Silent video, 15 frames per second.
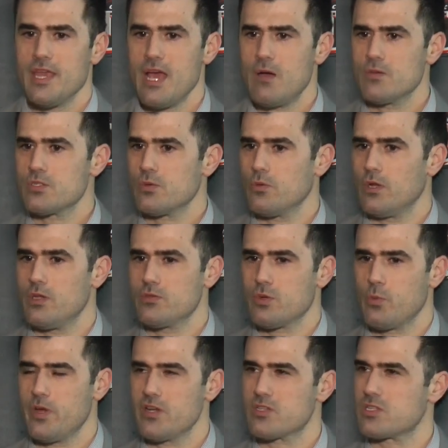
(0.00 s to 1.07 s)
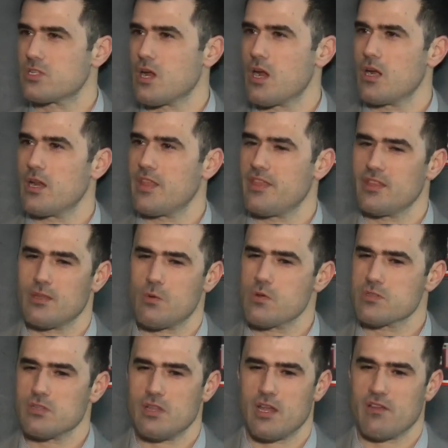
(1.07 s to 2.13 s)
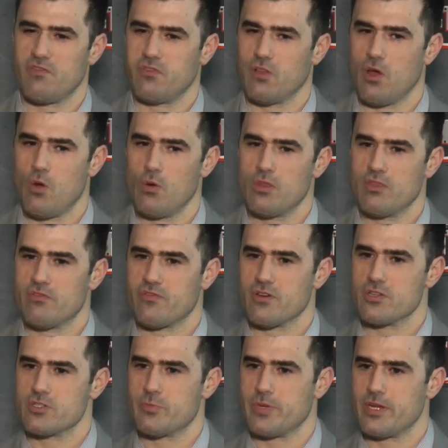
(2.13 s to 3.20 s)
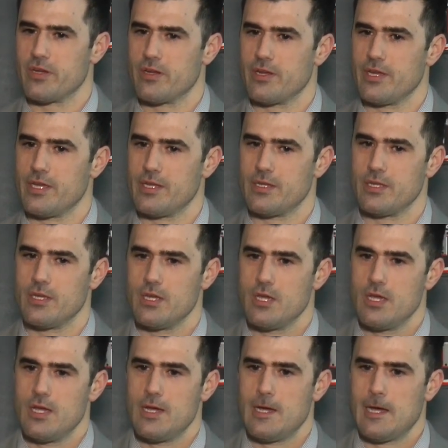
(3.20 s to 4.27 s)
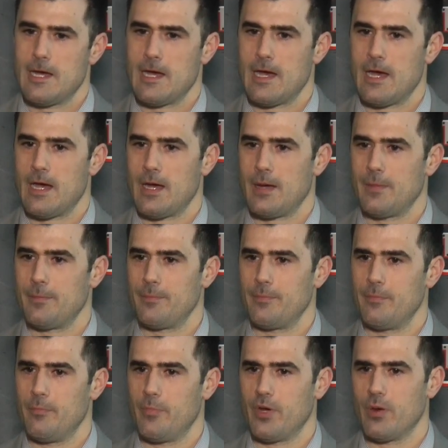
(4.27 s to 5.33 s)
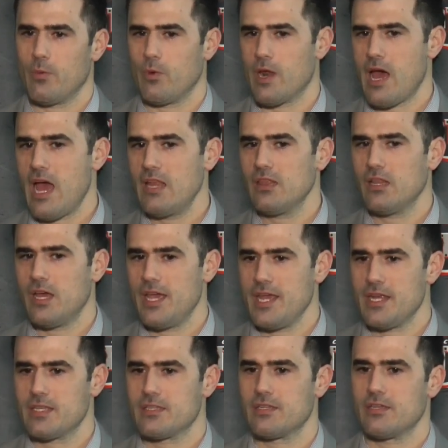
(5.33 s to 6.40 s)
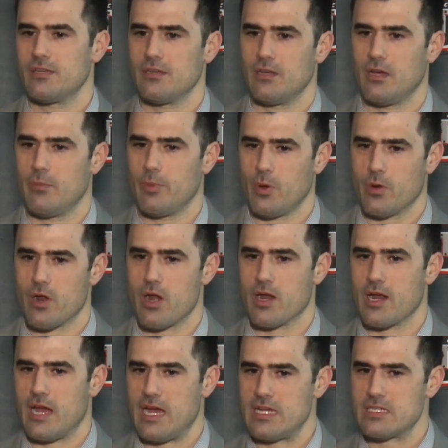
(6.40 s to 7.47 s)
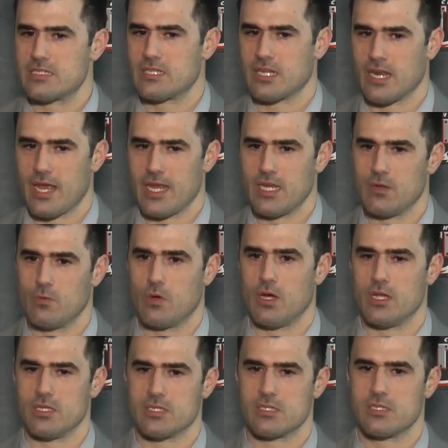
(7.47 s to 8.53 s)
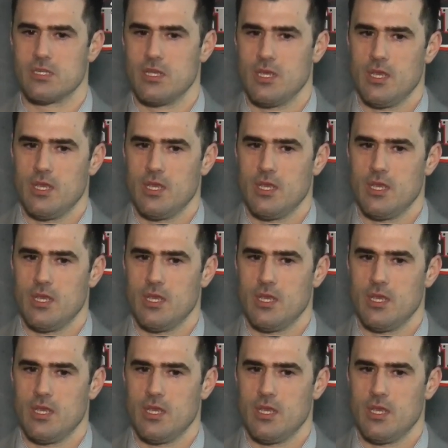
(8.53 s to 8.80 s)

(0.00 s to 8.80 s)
Yeah, it was a weird start. I think there wasn't a lot of flow in the first period. But what I liked about our guys tonight was